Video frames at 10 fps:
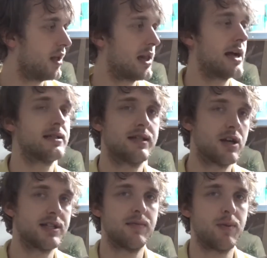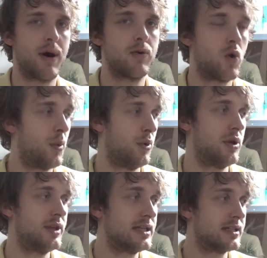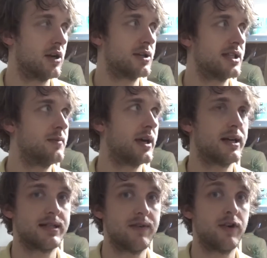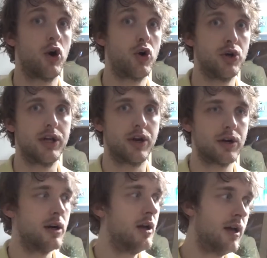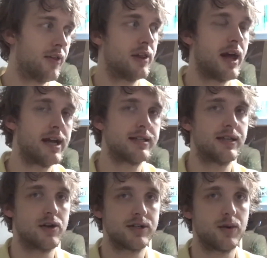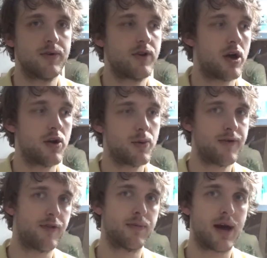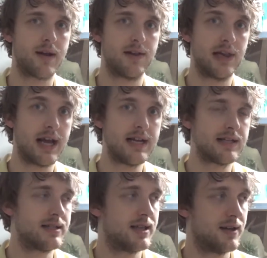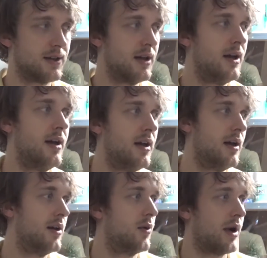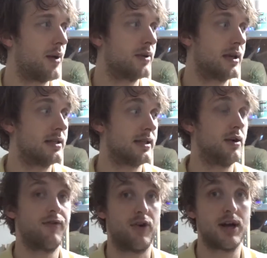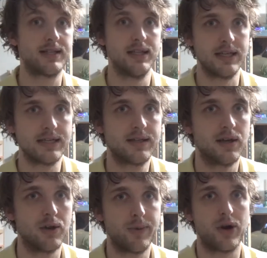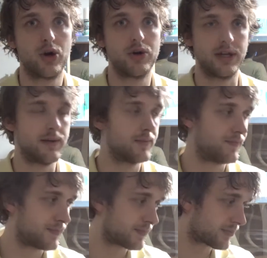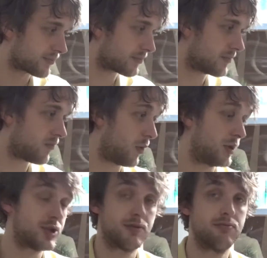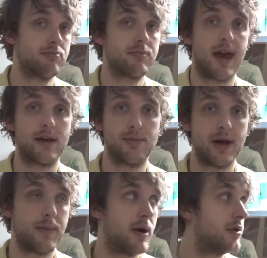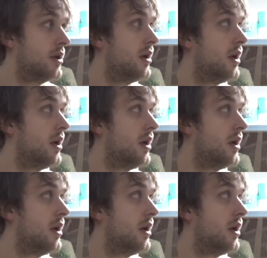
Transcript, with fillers: Last year seemed about normal, and this year seems like it's even earlier than last year. So we've gone all the way from kind of late till what I would consider, for us at least, a little bit early, which can't complain about.